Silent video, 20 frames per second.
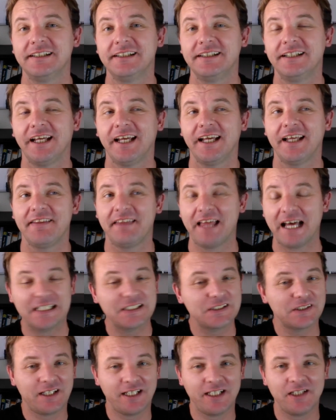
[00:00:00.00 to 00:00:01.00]
And that's
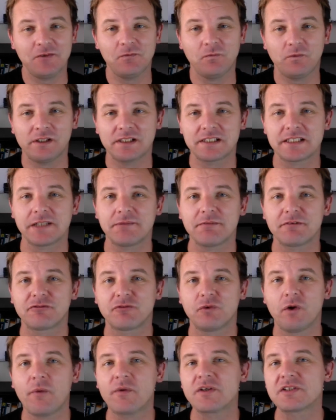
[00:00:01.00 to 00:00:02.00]
kind of what Sigmund
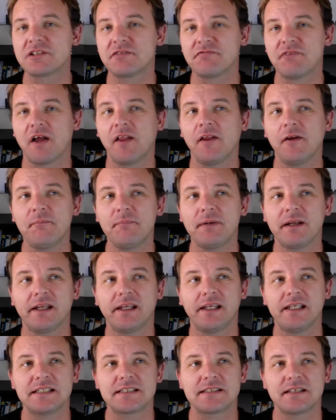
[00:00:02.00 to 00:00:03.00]
Freud was developing.
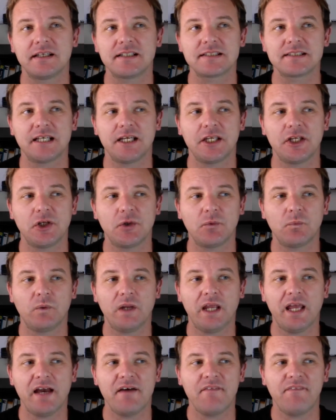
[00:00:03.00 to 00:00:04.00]
He says that,
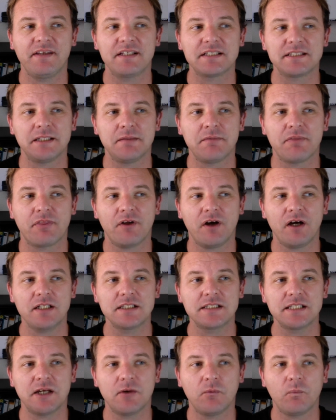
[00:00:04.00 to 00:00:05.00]
we have these deep
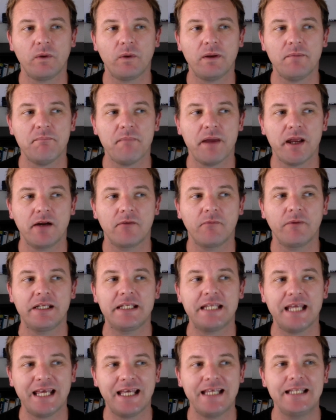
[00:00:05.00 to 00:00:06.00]
thoughts that we
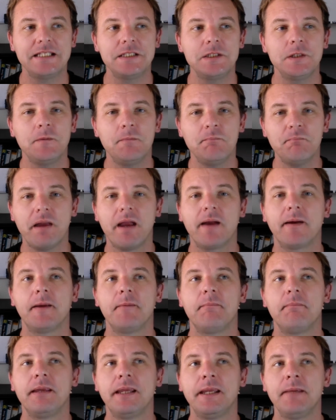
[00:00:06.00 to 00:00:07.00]
tend to
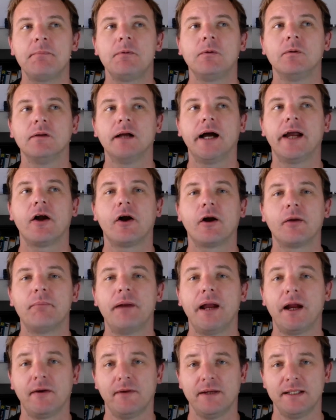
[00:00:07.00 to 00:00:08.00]
marry people like our
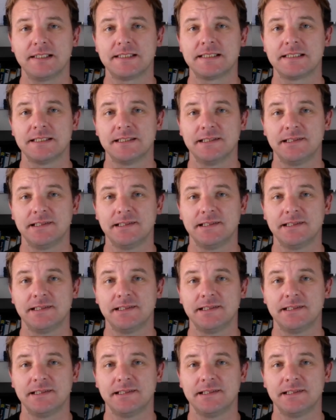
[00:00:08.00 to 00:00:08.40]
parents.